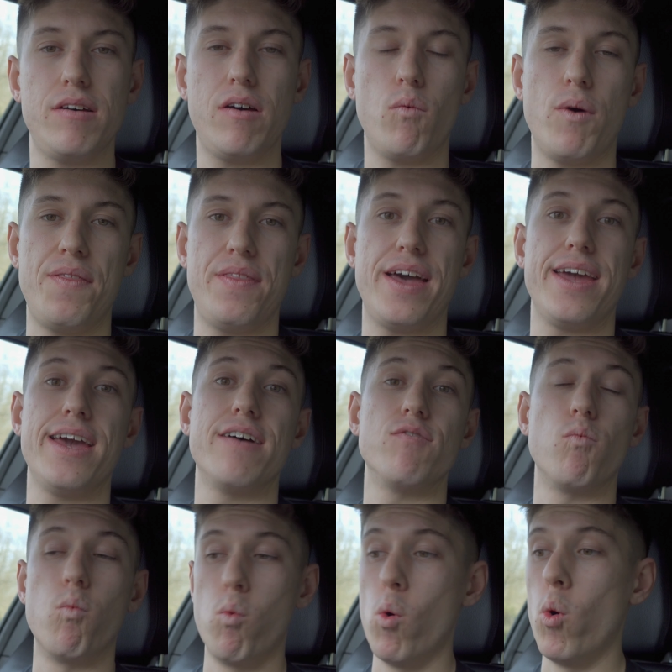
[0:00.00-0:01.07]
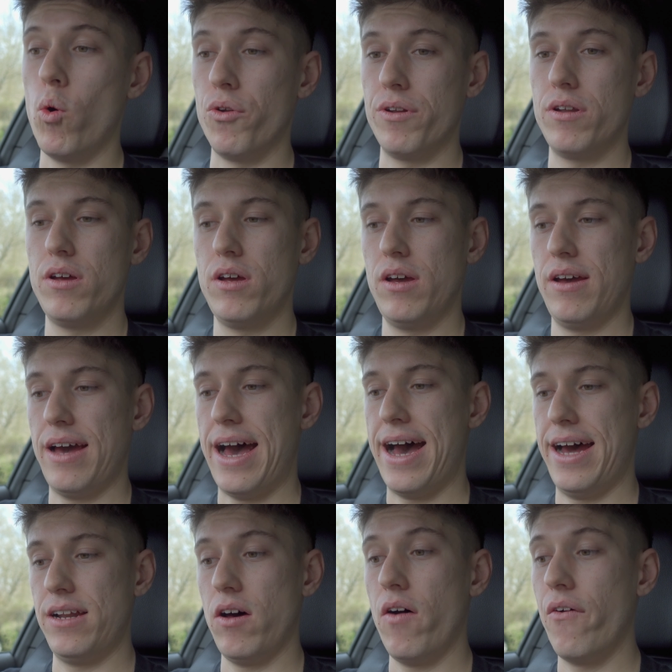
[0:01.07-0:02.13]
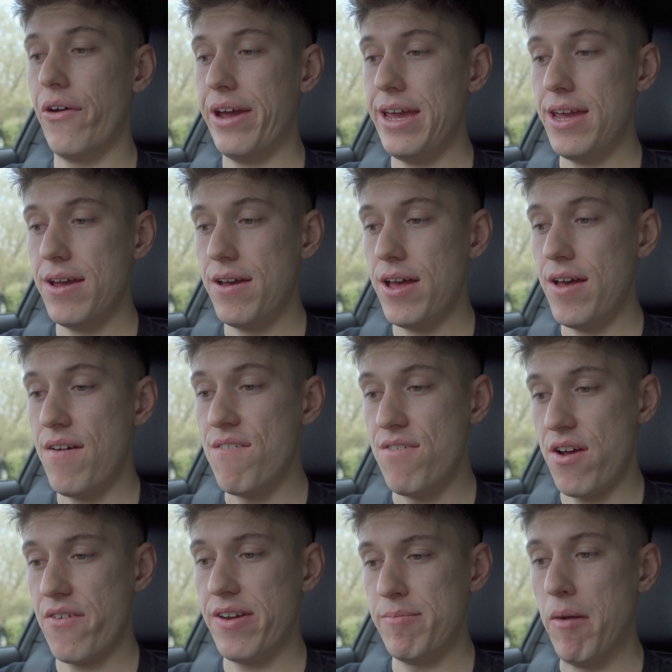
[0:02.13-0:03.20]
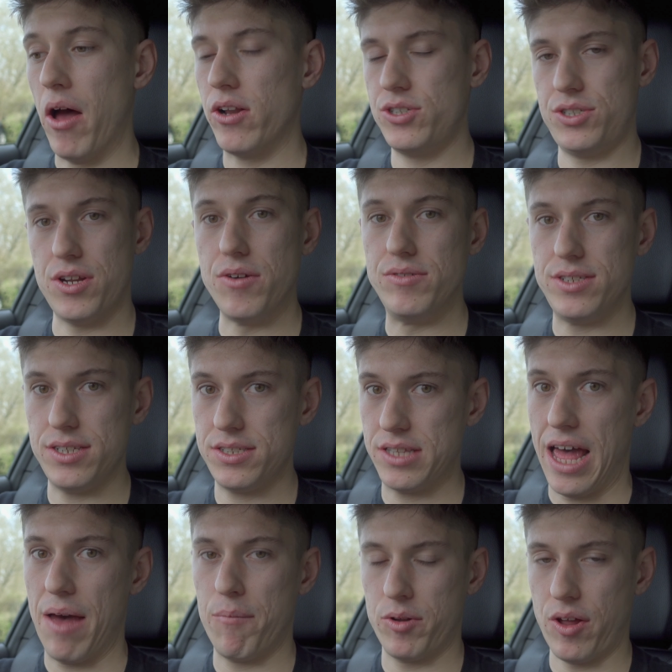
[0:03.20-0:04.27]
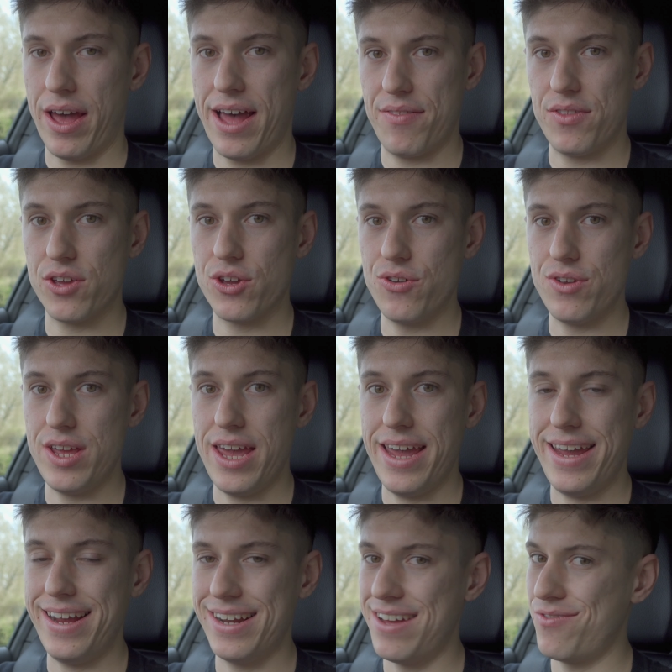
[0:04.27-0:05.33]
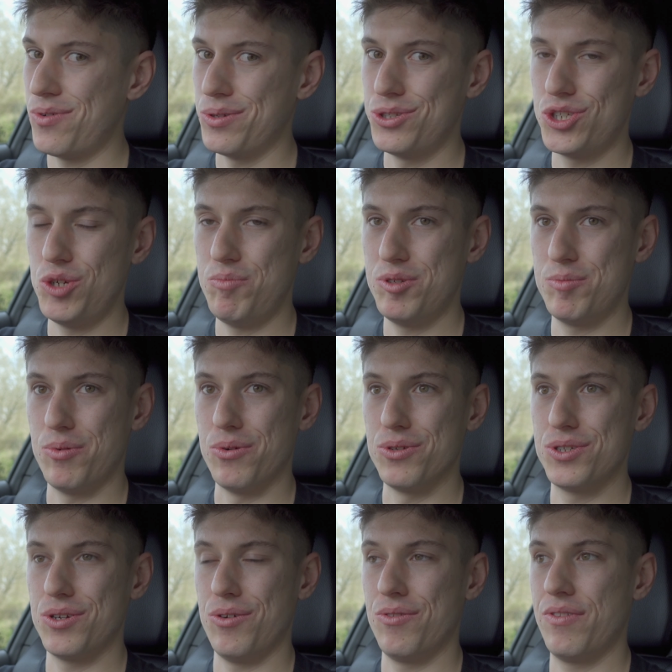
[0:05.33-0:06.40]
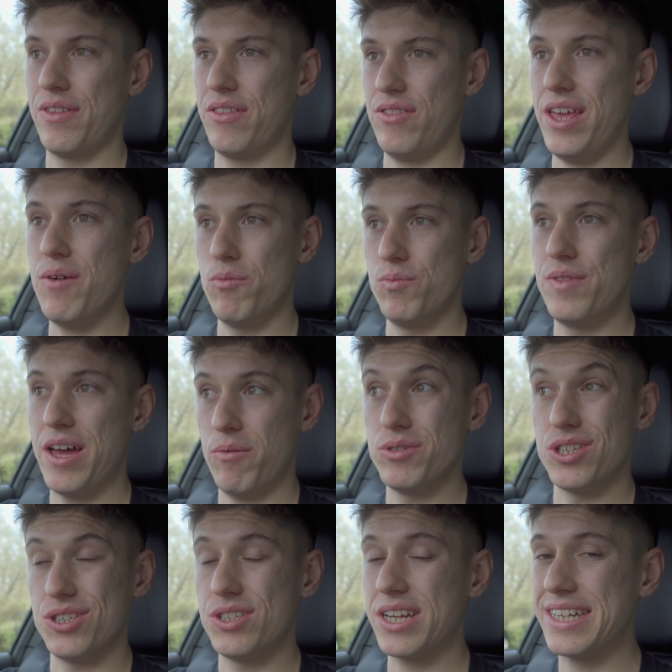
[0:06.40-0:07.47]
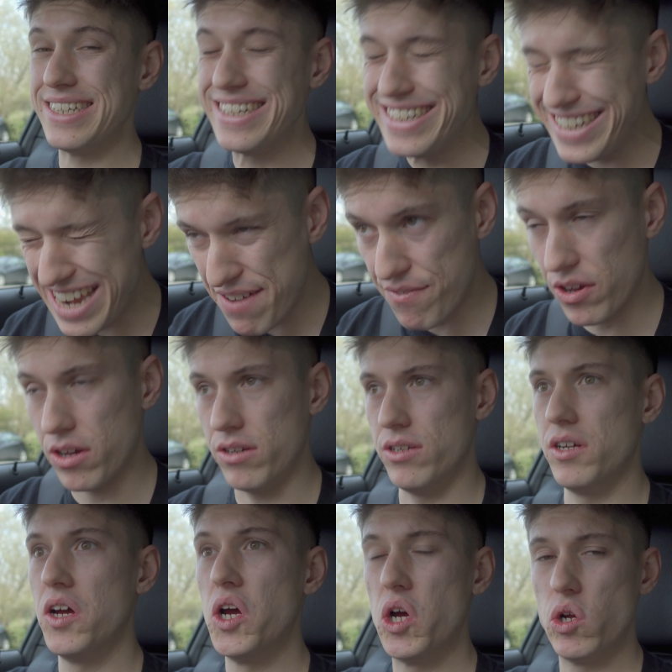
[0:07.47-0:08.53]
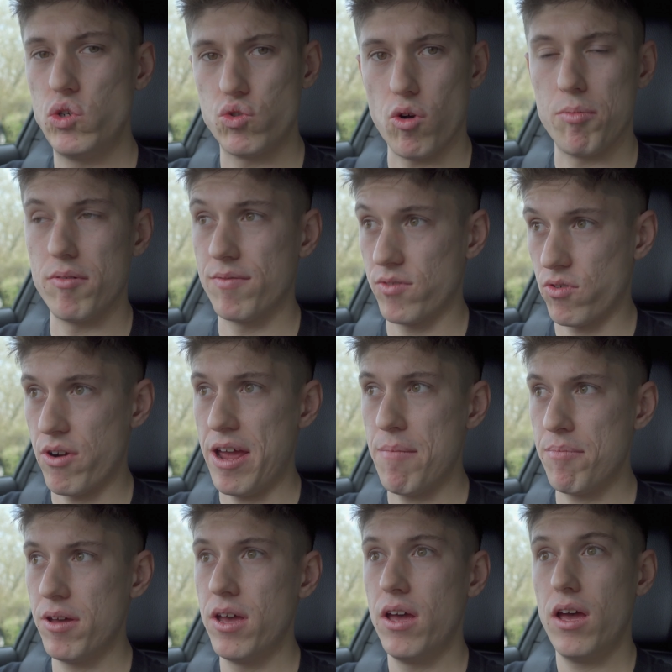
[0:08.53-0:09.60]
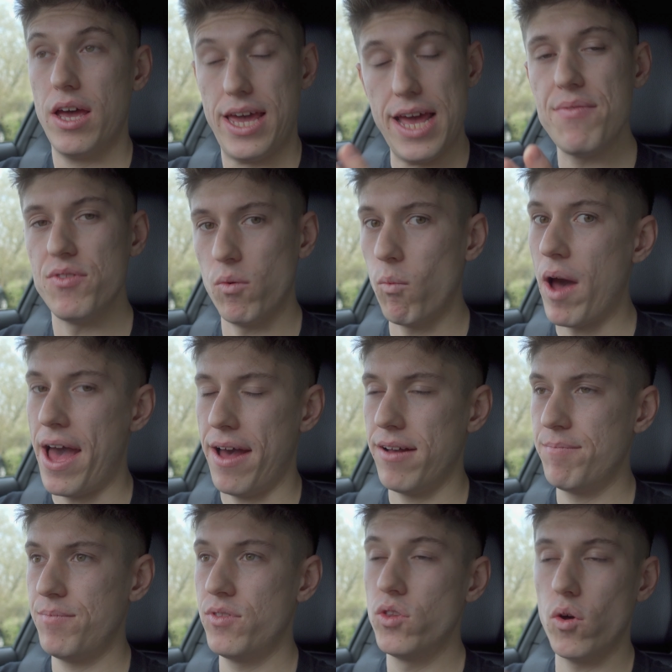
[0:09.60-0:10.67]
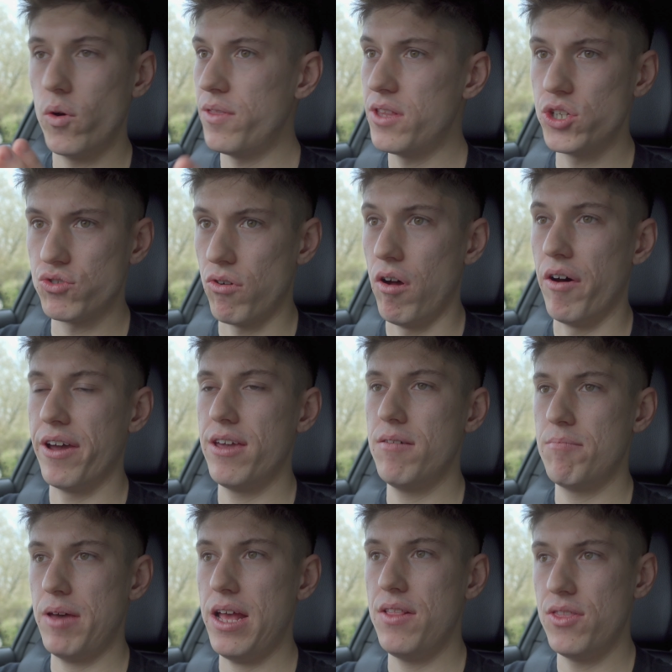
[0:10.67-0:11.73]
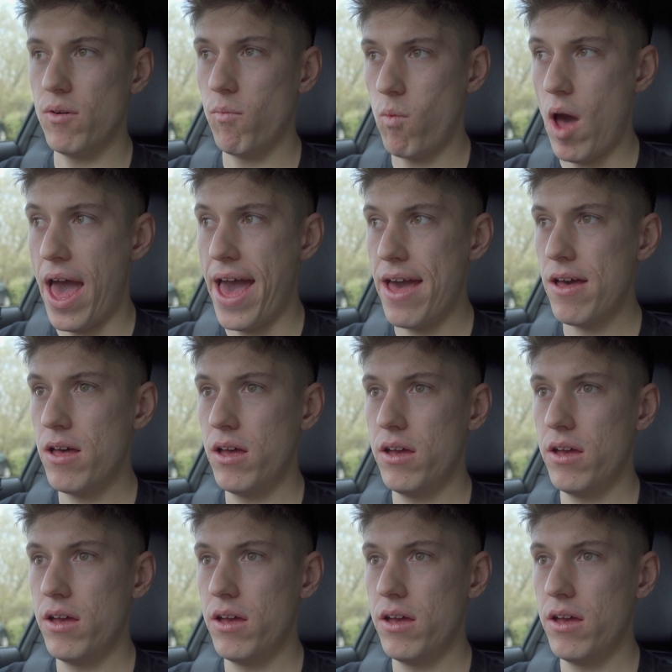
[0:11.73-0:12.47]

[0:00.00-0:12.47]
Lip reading: when they have worn, and I very much noticed that when I had the Goodyear Eagle F1 Super Sports on. There was a significant drop of grip in the wet, not in the dry, but in the wet.